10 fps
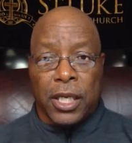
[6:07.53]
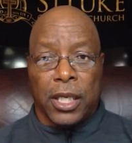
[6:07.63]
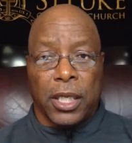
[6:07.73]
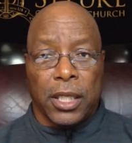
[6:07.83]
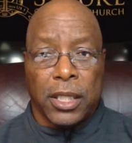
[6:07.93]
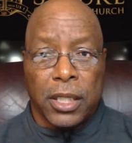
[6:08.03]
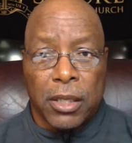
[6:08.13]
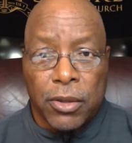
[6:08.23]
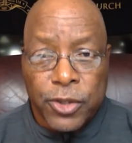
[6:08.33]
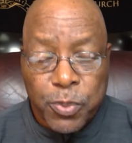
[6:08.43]

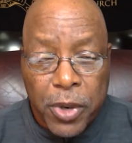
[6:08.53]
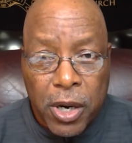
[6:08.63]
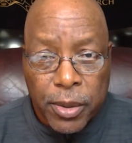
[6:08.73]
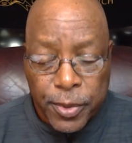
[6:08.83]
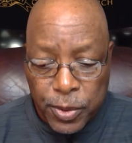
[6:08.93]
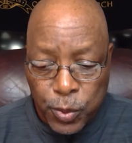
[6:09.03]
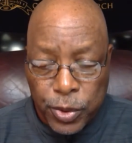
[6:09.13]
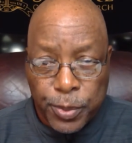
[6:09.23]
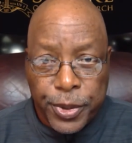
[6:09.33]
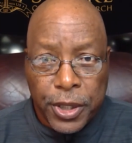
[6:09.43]
Sparkman
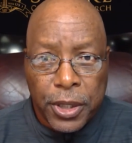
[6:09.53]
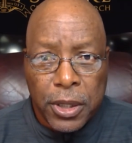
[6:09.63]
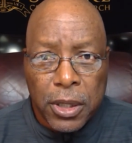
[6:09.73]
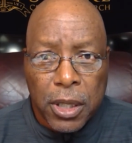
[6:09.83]
will be